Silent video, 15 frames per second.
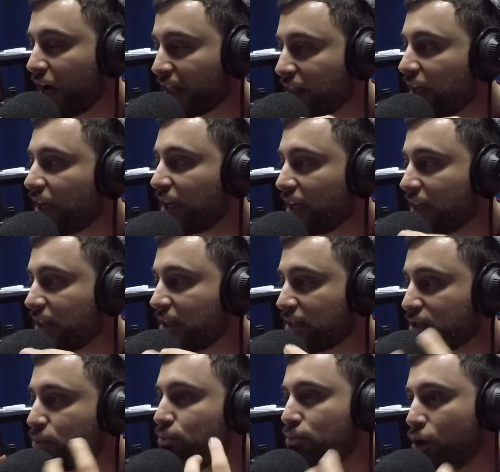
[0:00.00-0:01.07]
I think
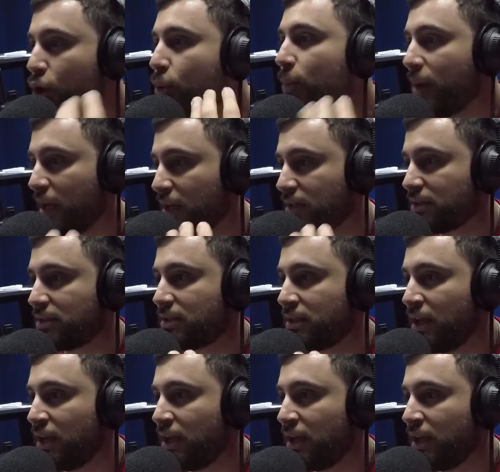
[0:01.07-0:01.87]
this moment